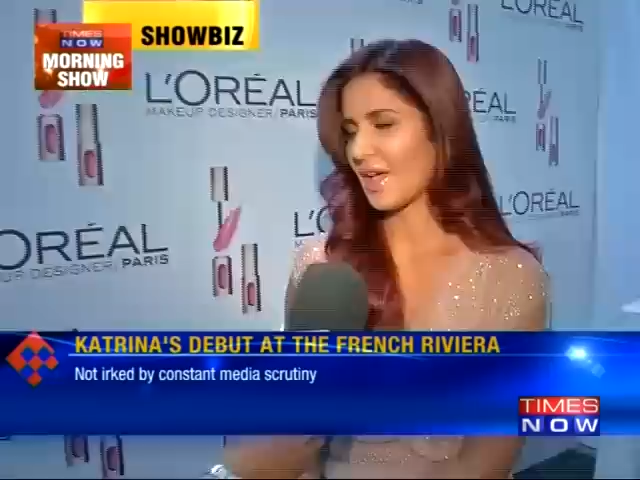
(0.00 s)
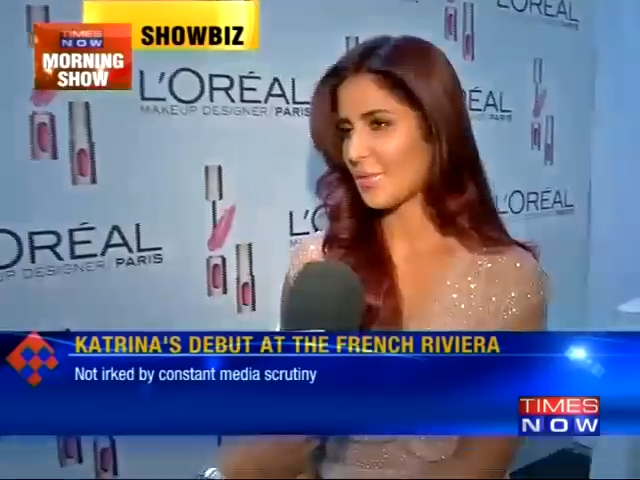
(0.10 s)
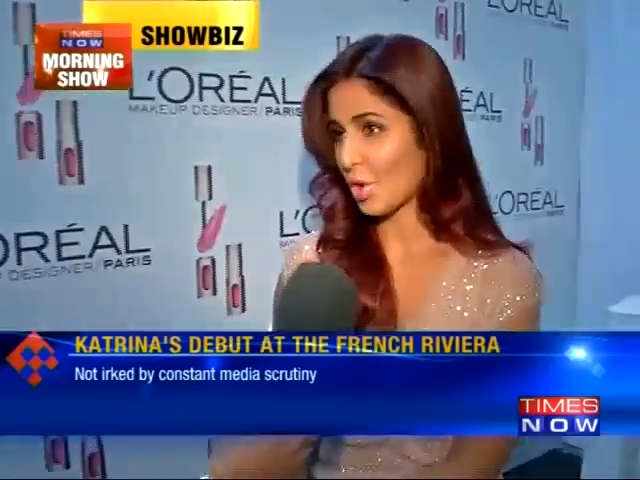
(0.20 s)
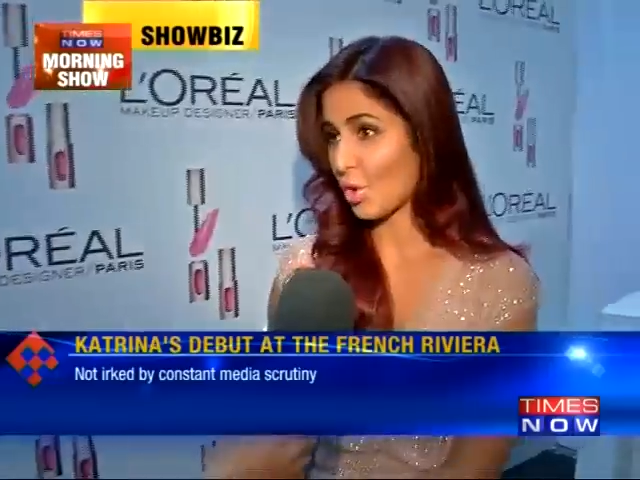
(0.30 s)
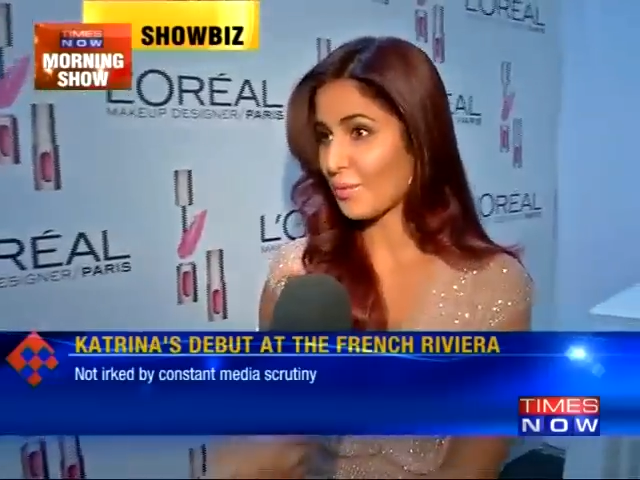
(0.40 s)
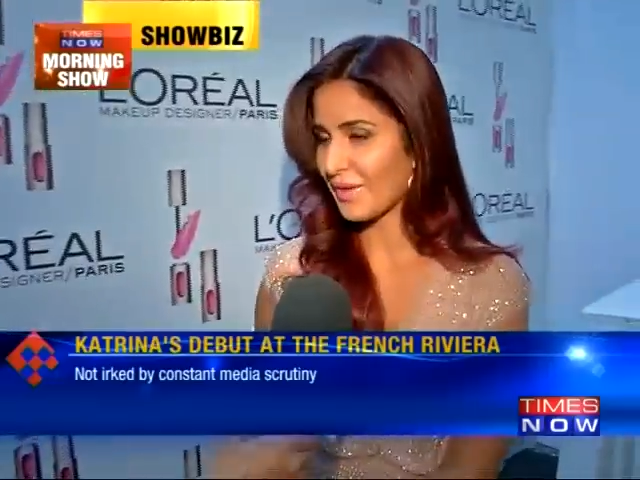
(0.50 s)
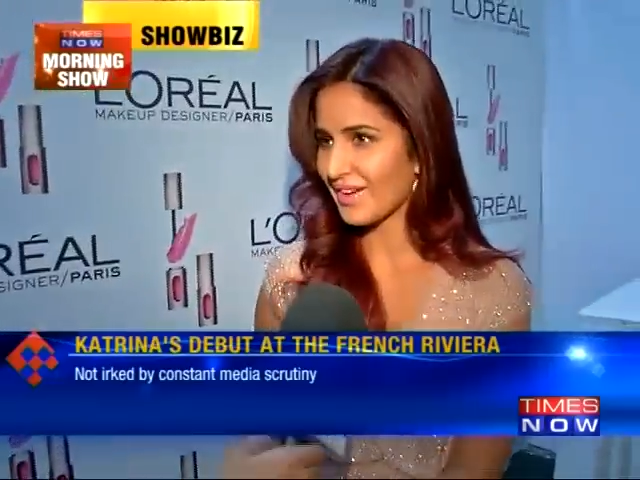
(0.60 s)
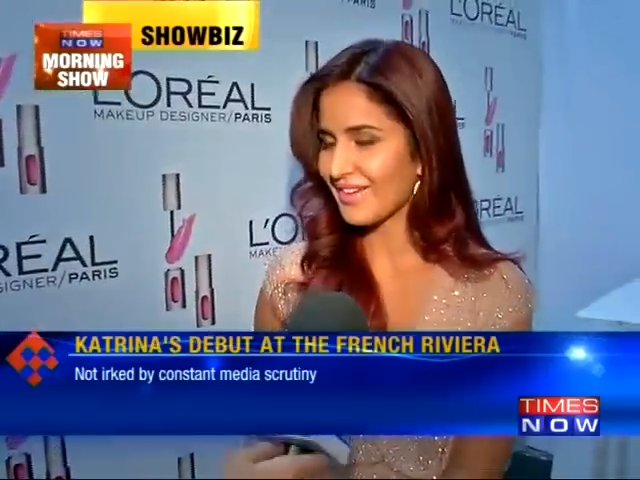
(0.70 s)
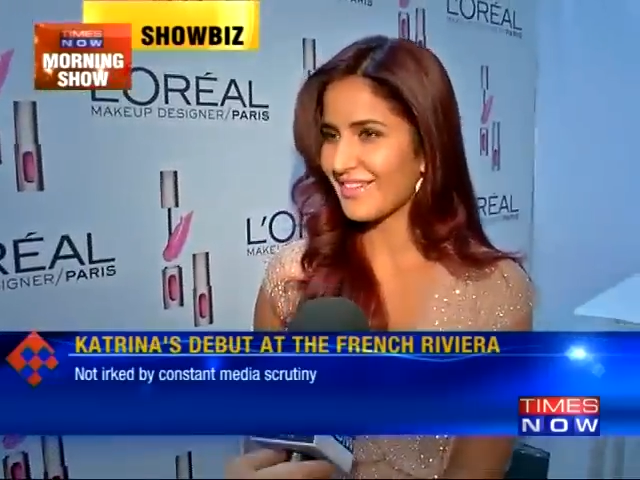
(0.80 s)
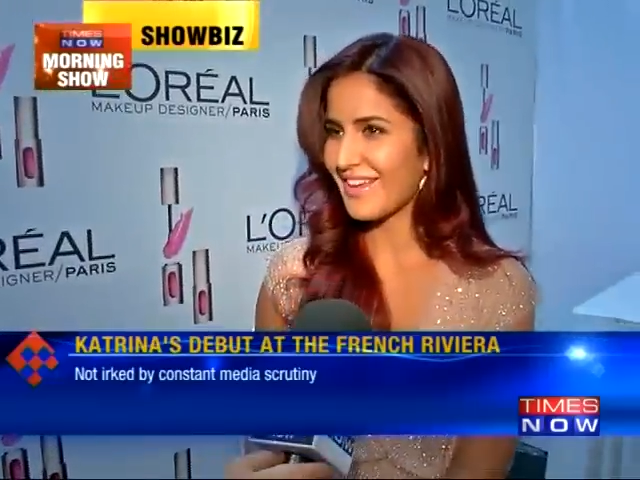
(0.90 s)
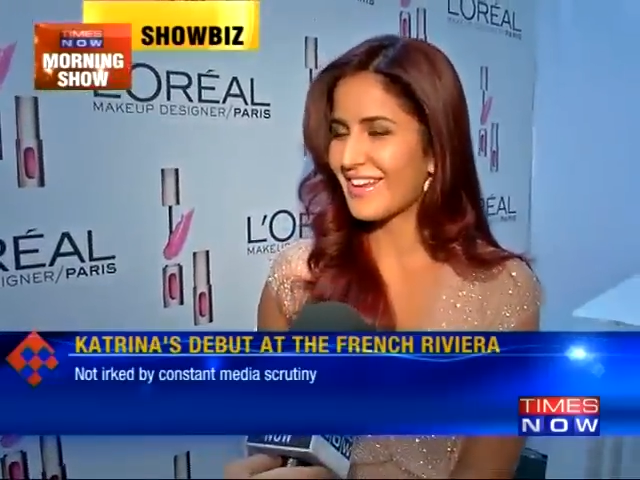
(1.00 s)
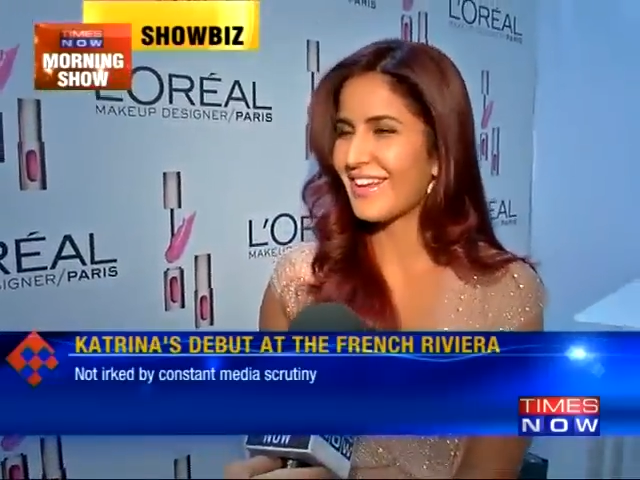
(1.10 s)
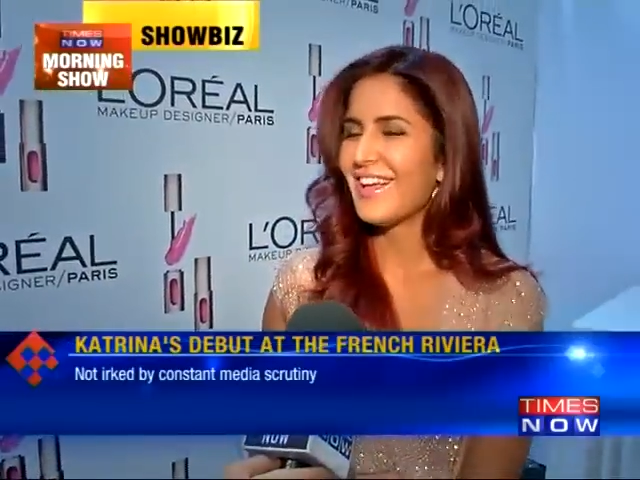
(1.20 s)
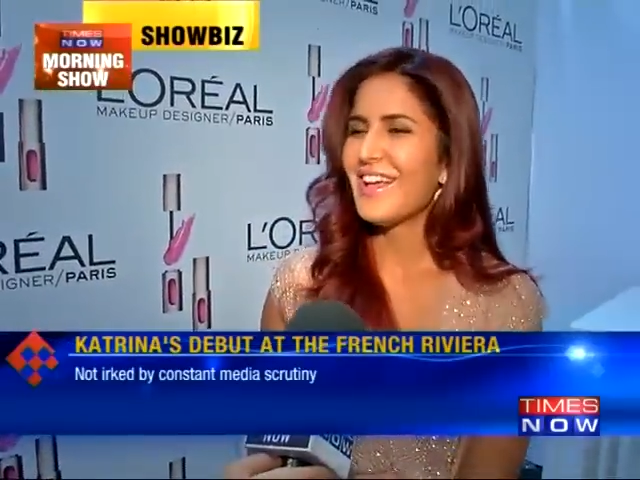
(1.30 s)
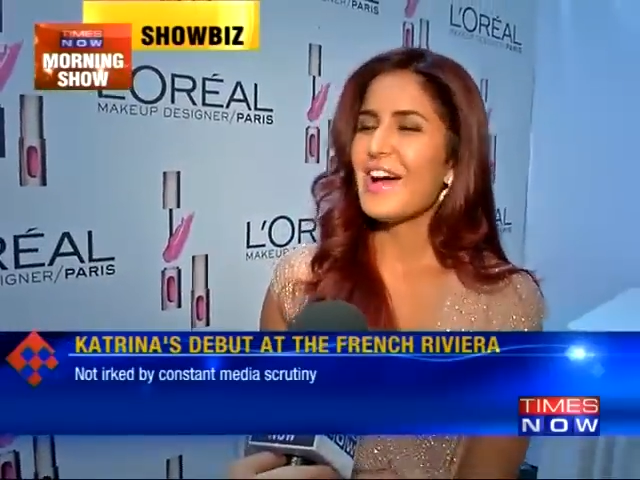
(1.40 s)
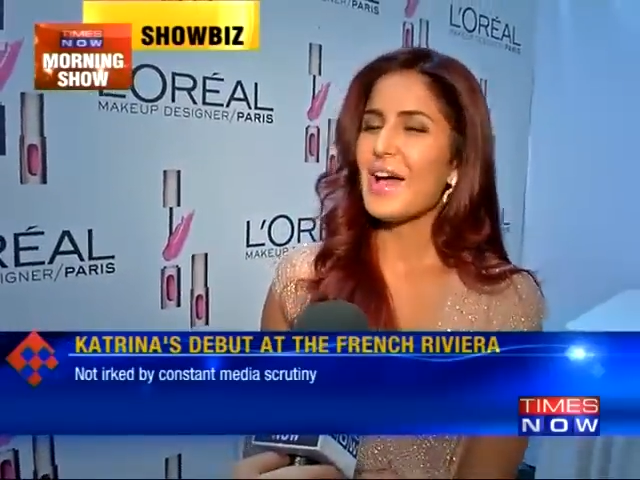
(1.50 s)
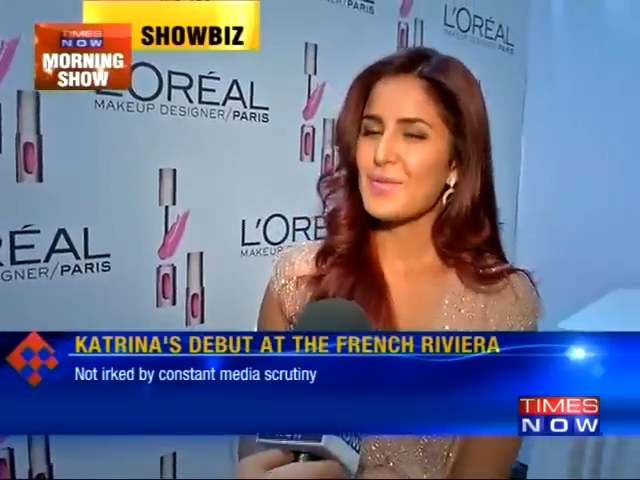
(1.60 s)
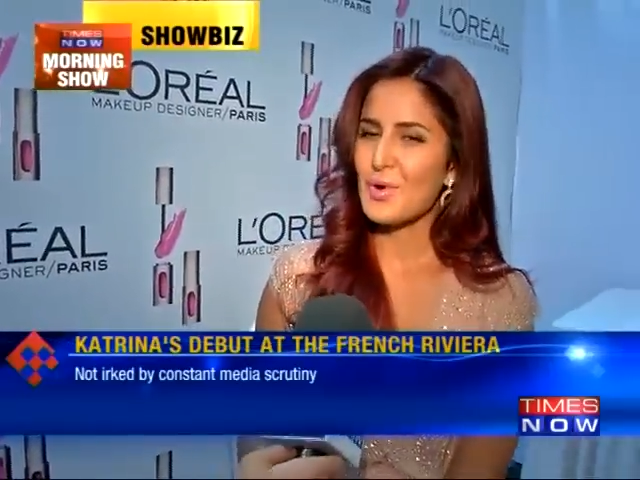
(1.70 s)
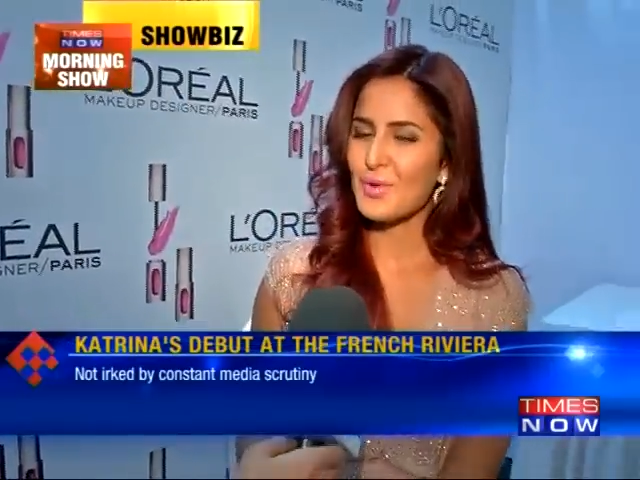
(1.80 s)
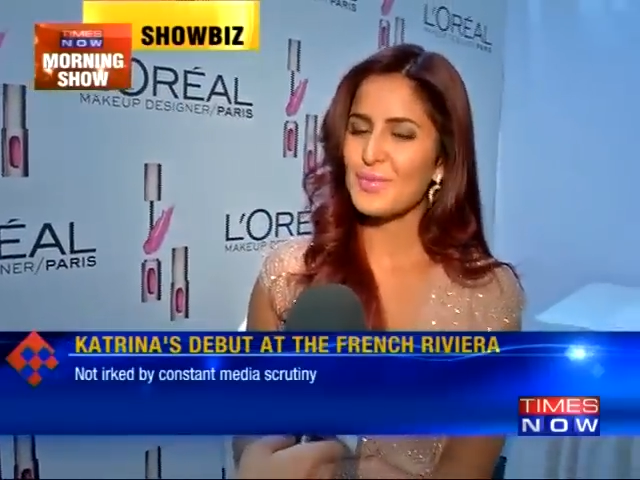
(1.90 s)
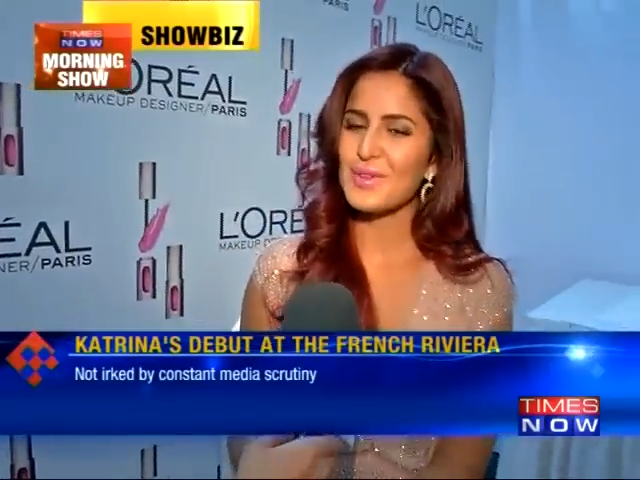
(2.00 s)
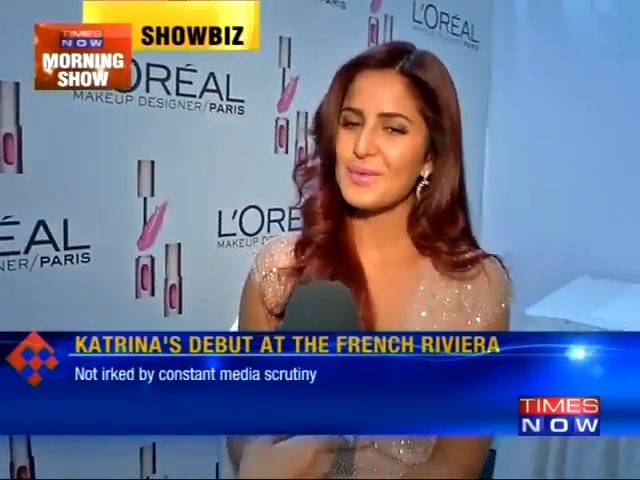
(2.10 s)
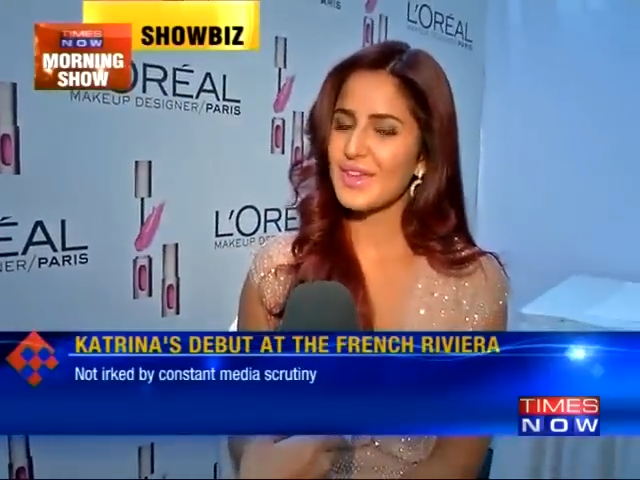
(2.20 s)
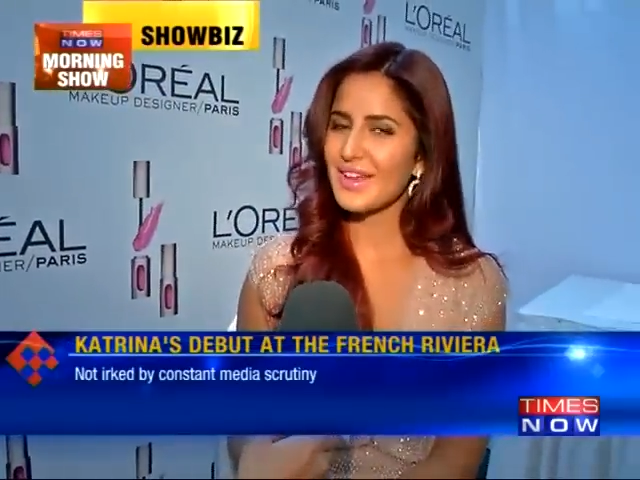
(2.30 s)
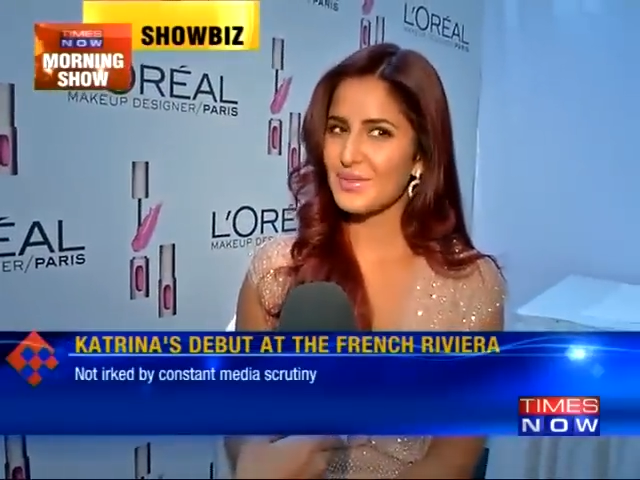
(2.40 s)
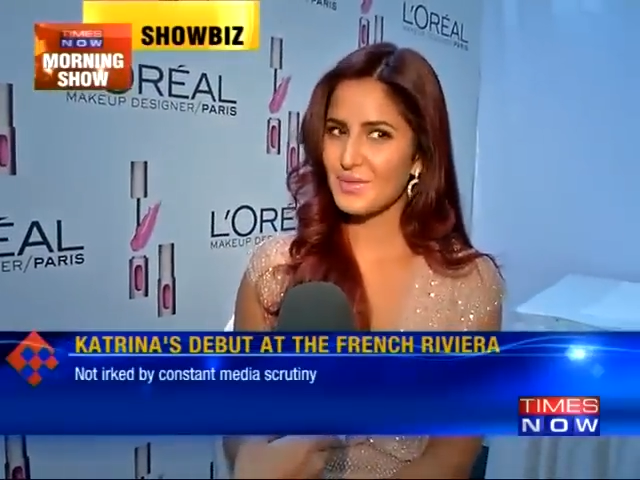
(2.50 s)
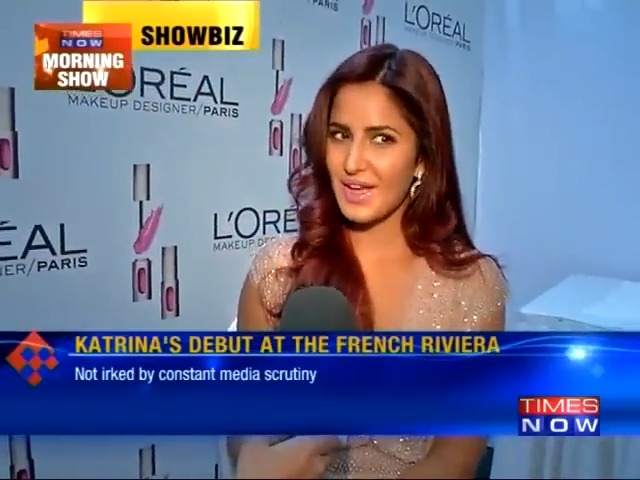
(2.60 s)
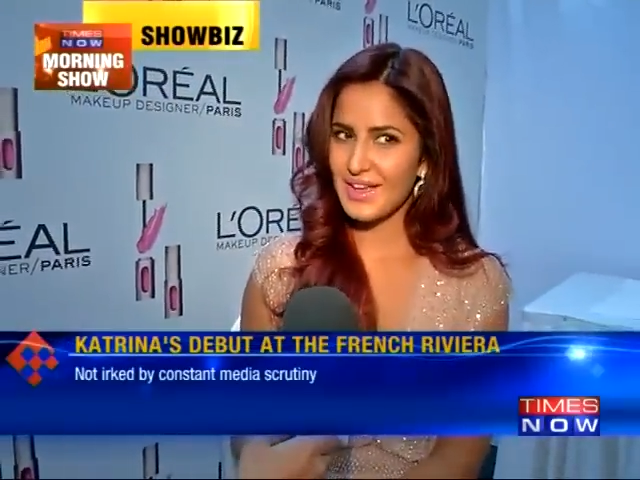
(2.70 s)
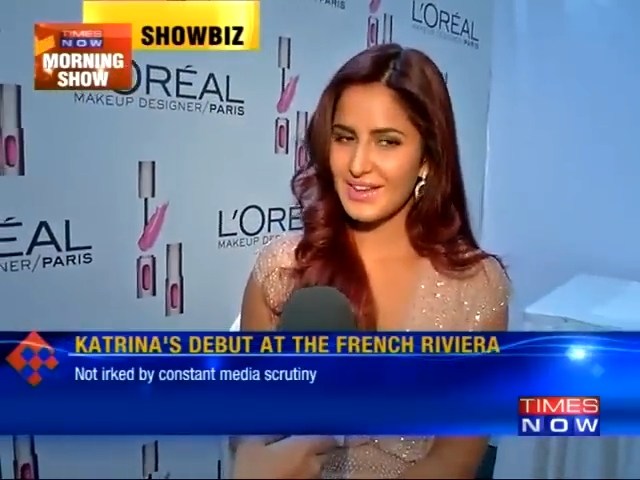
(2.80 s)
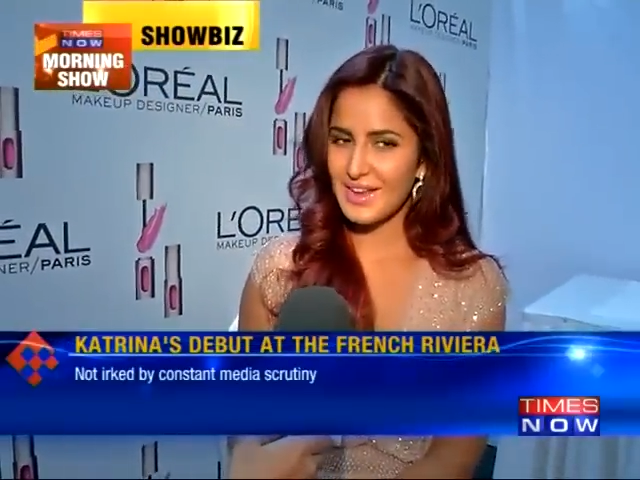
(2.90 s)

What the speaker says: I'm hoping we get it right,